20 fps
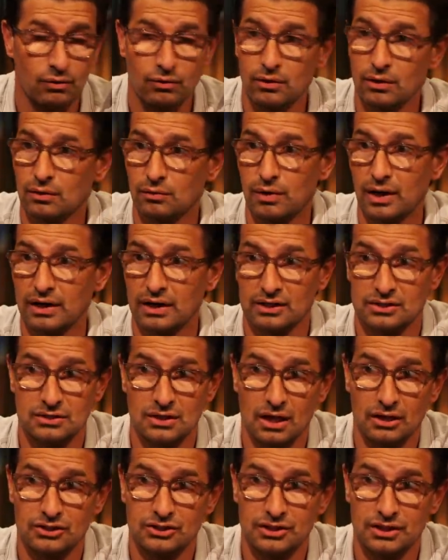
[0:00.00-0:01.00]
now, right? It's
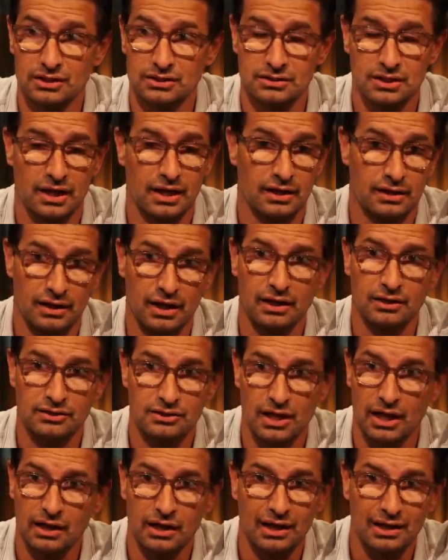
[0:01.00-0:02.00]
not just, and, and,
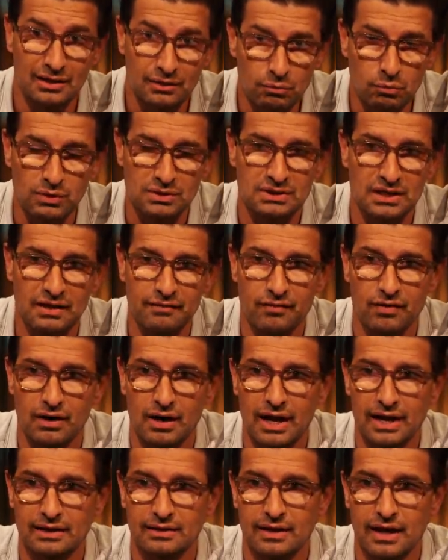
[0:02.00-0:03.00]
and it was never
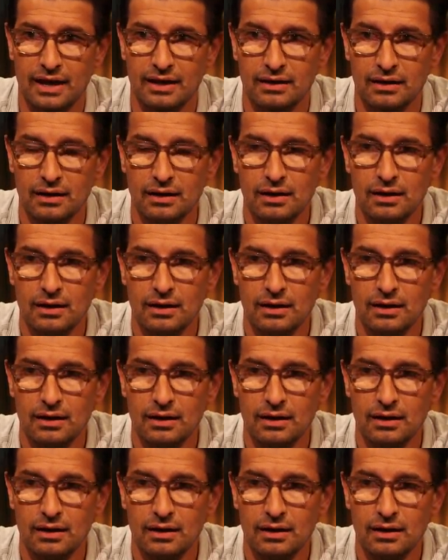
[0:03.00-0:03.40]
like that.